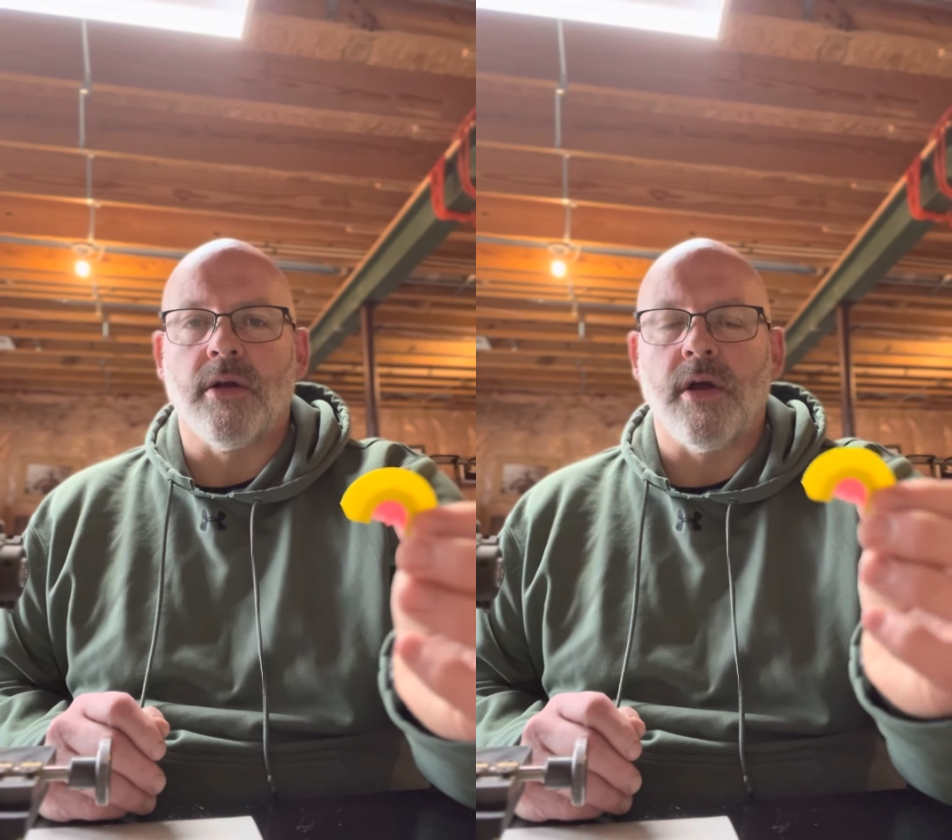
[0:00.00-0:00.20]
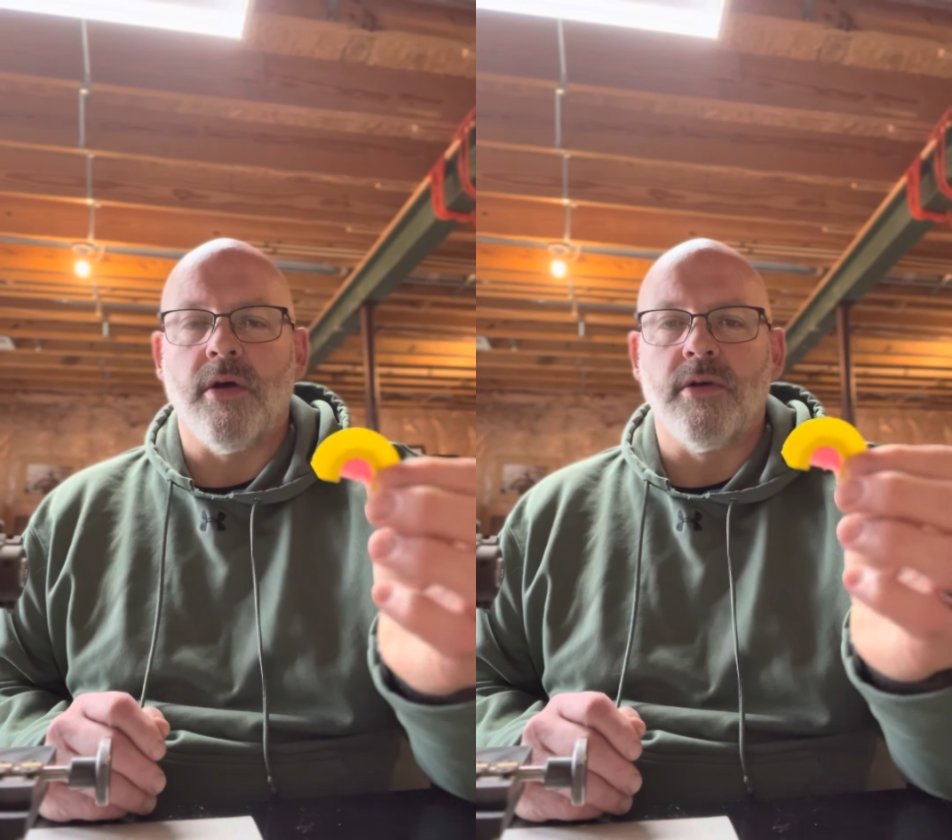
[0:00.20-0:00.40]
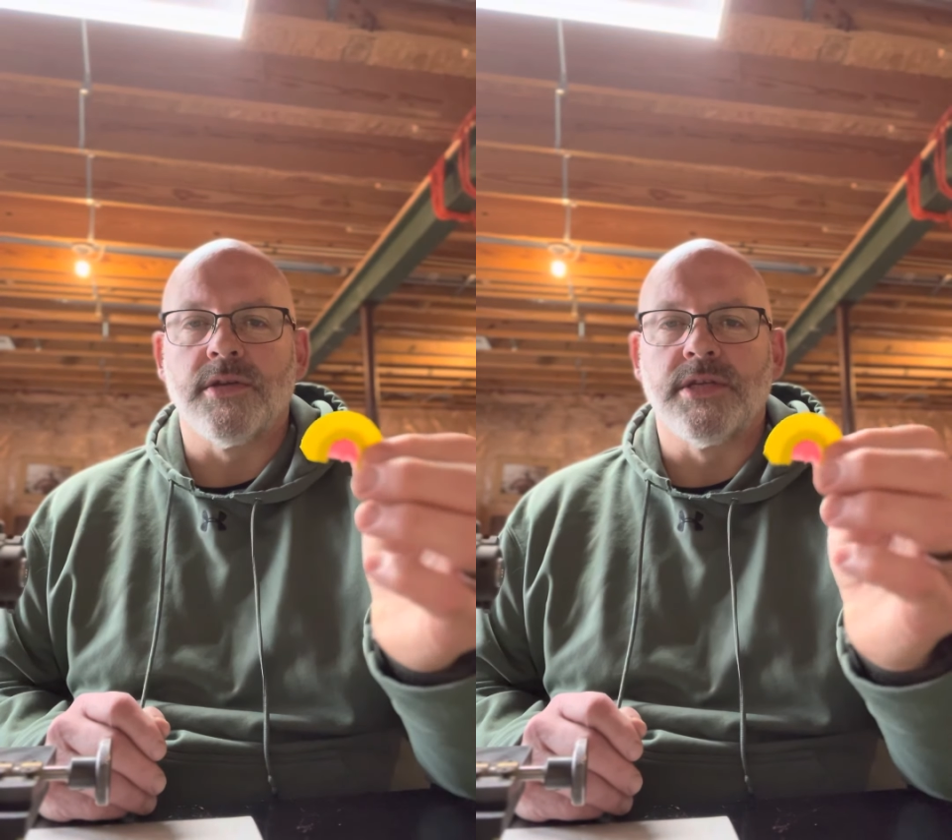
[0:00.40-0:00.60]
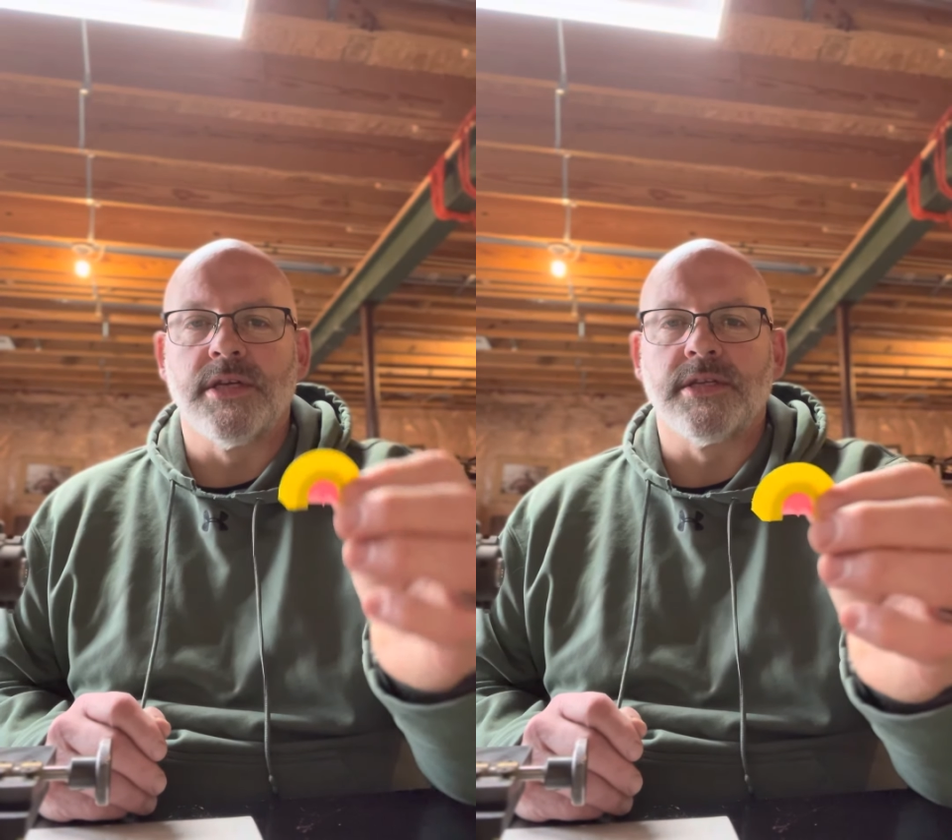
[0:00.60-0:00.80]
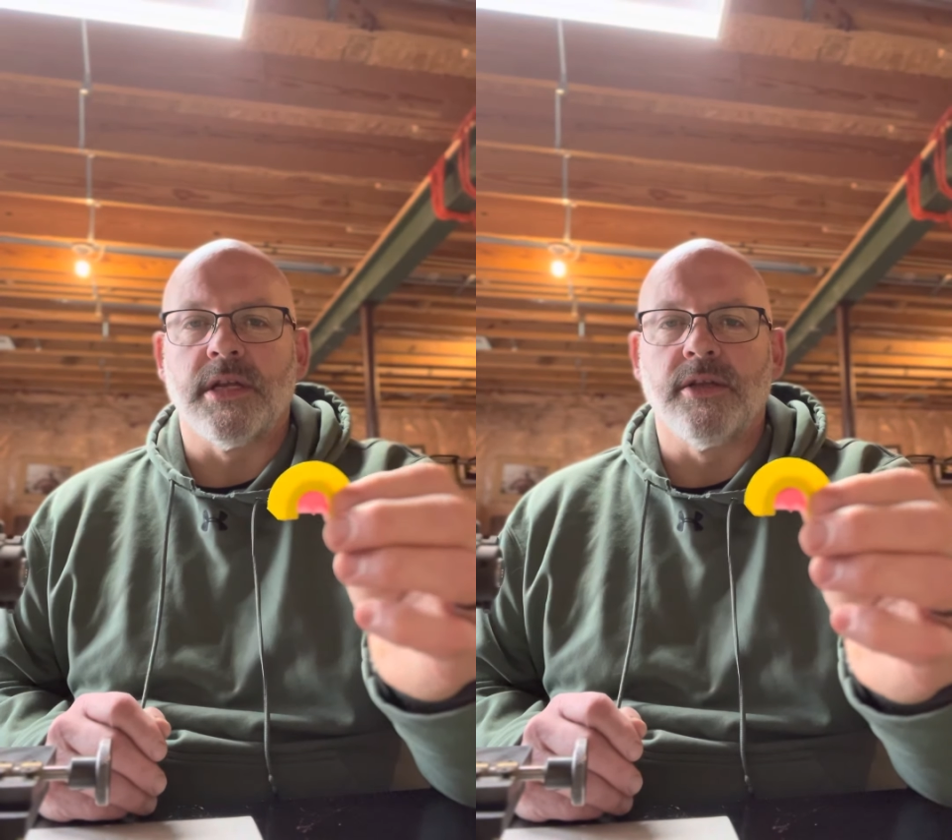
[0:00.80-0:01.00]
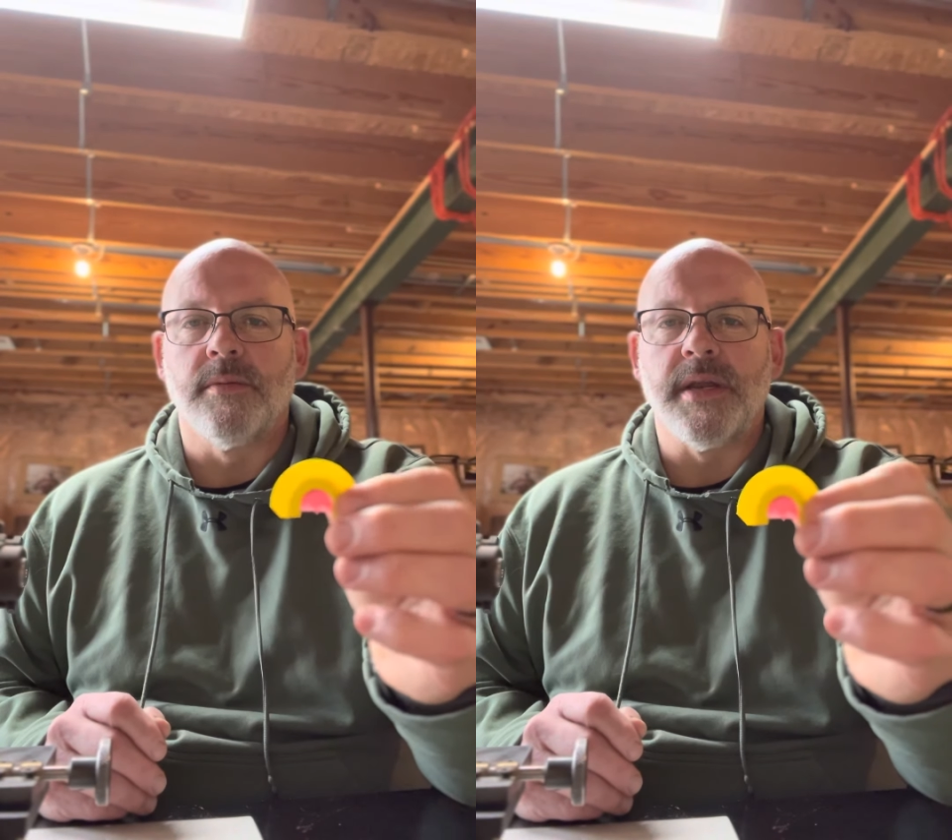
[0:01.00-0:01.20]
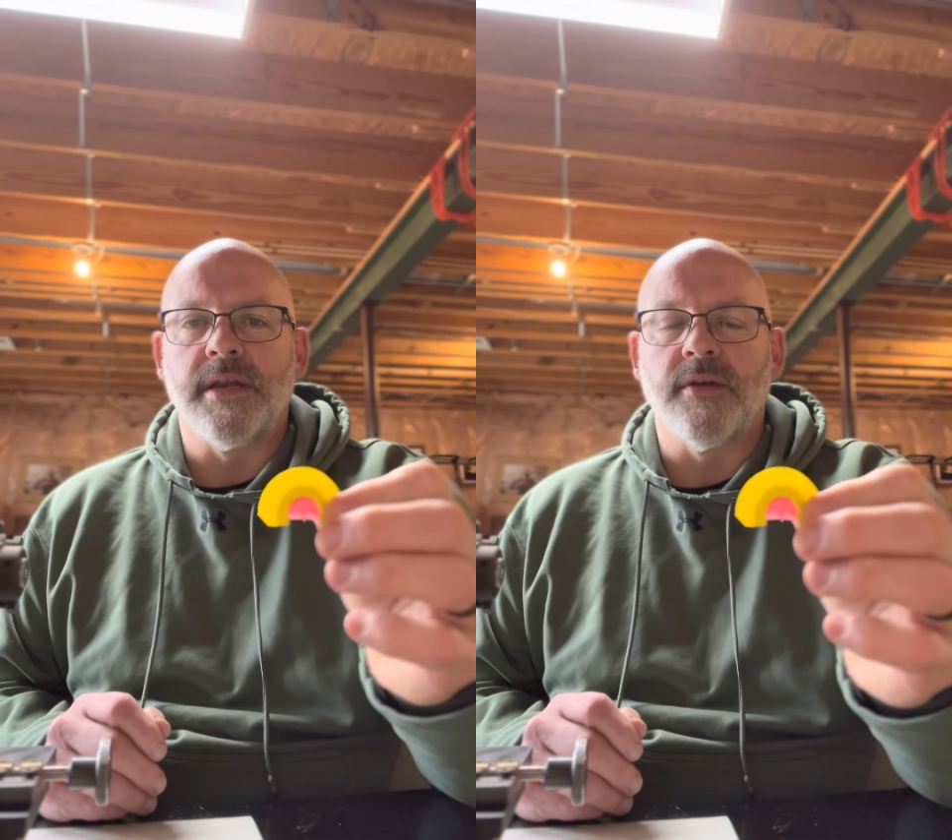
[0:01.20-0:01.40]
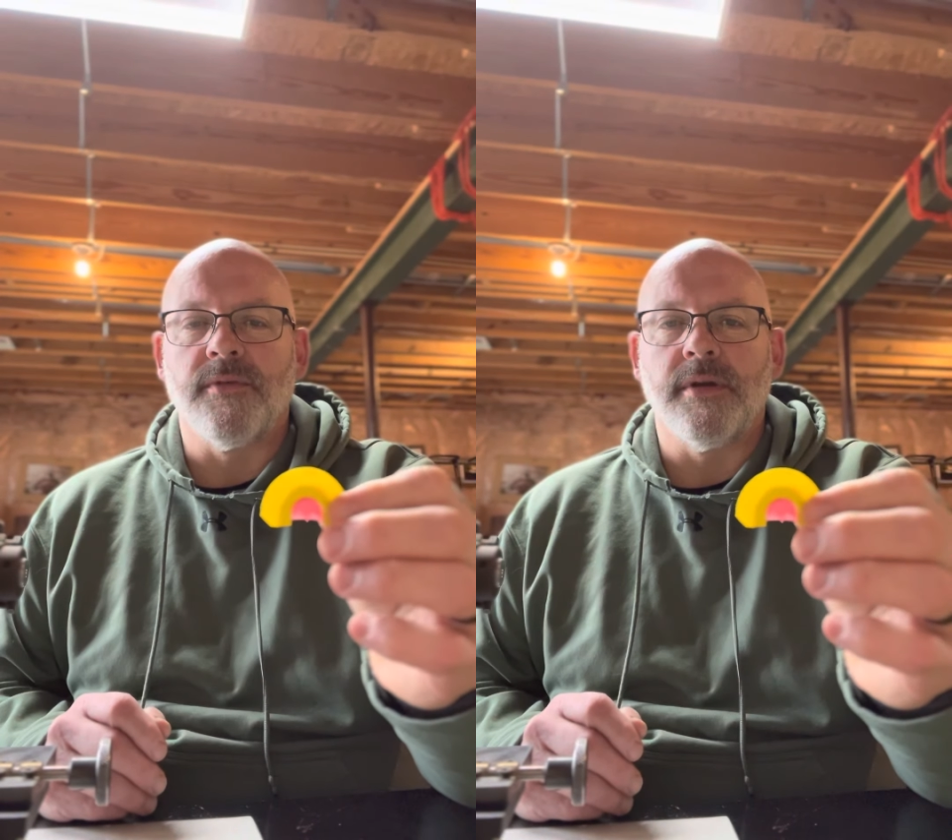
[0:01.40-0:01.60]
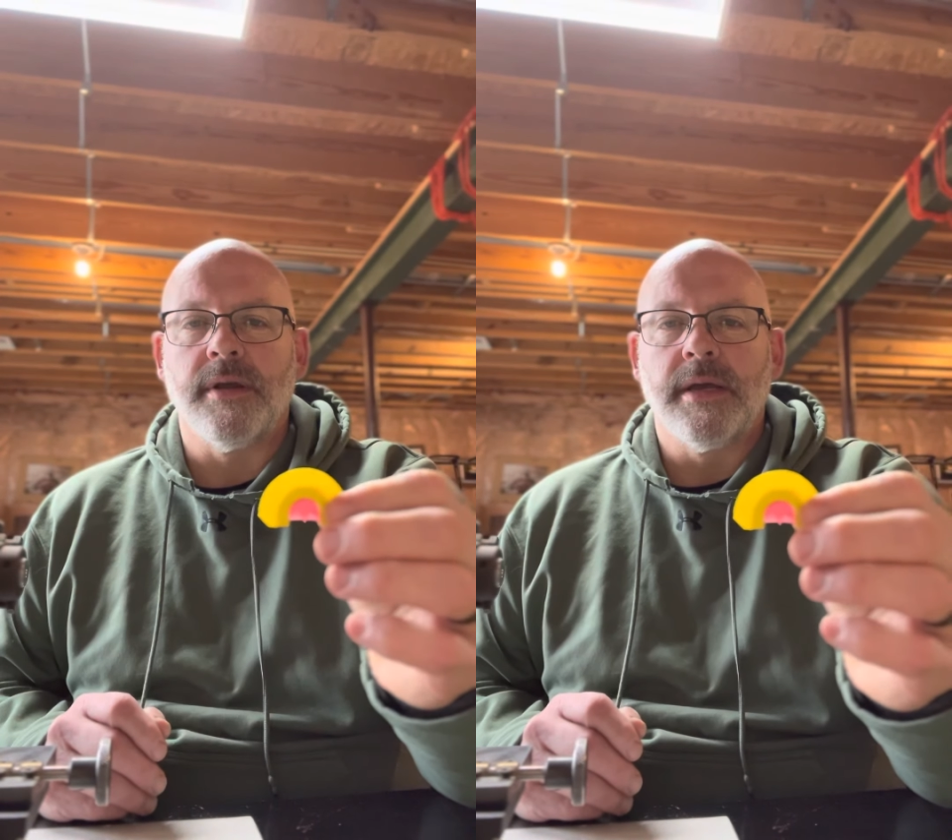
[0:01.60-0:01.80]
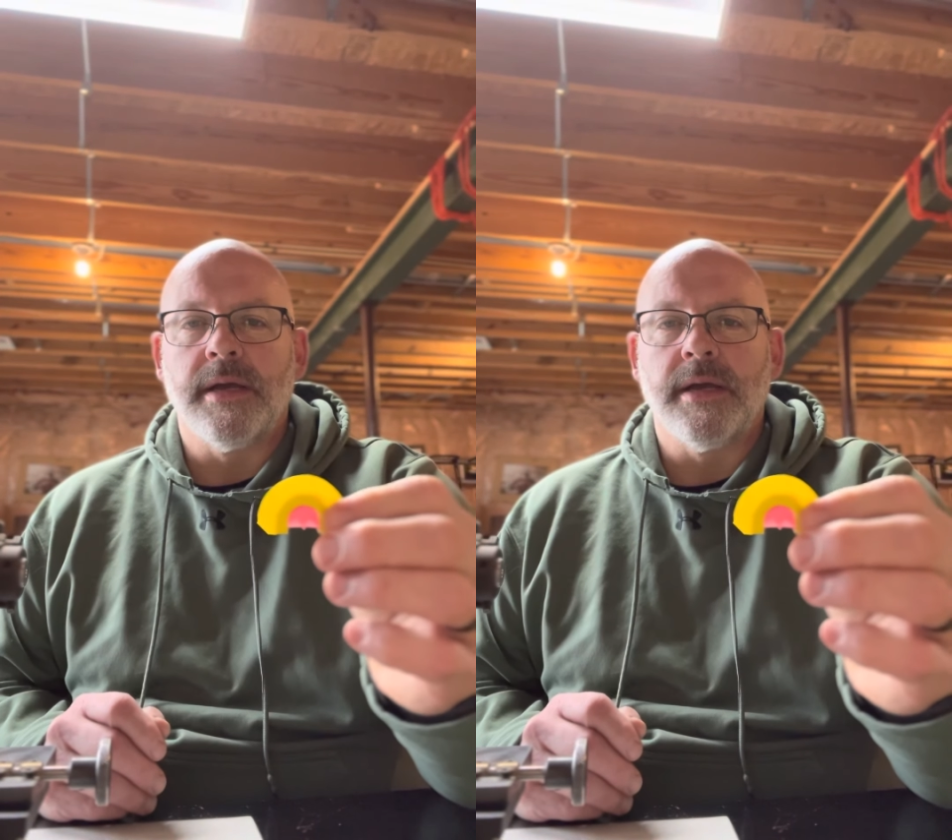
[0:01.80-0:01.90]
calls just a little bit different.